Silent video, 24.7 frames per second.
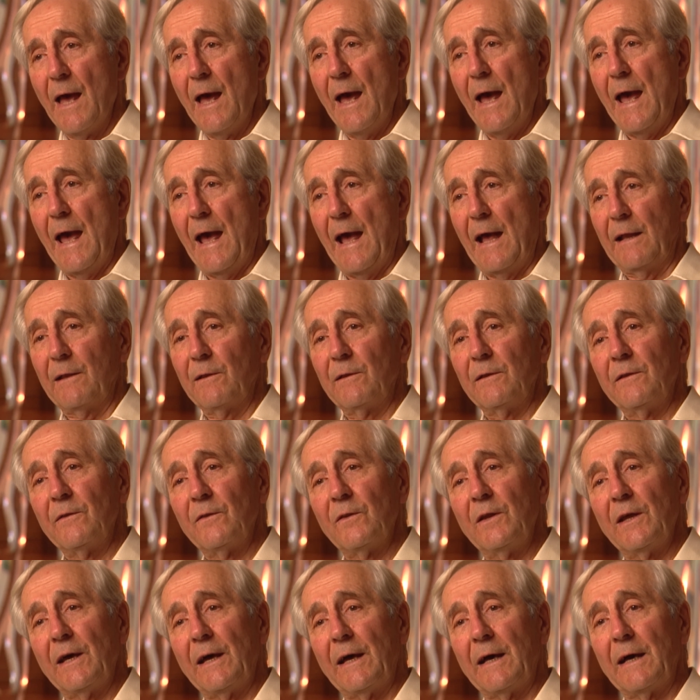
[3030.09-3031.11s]

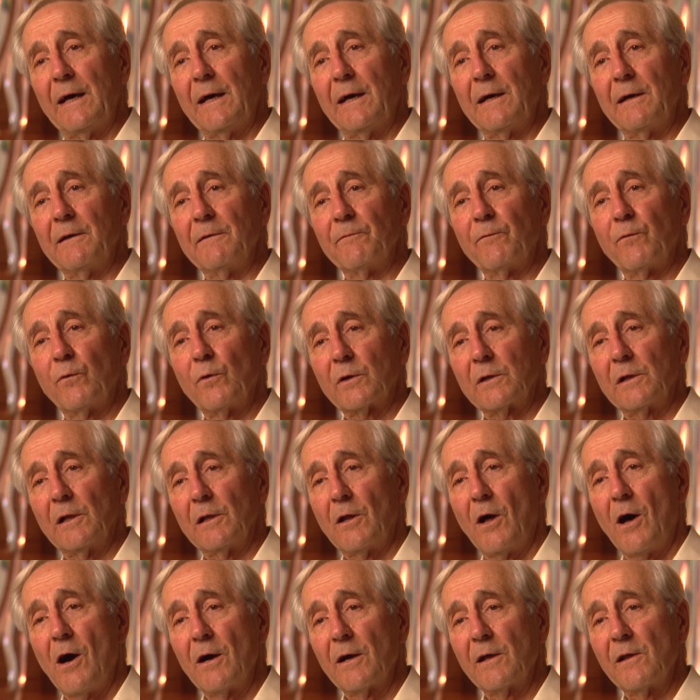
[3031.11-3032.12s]
and for the
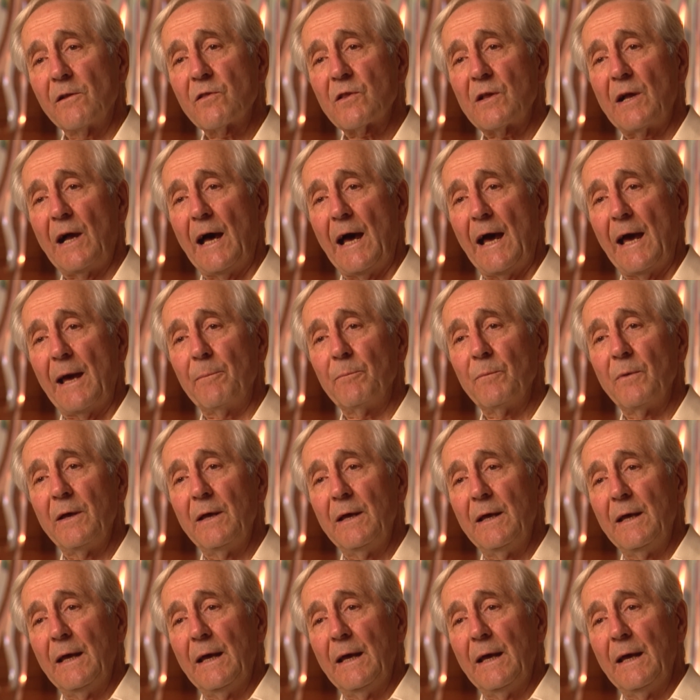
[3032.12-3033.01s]
longest time,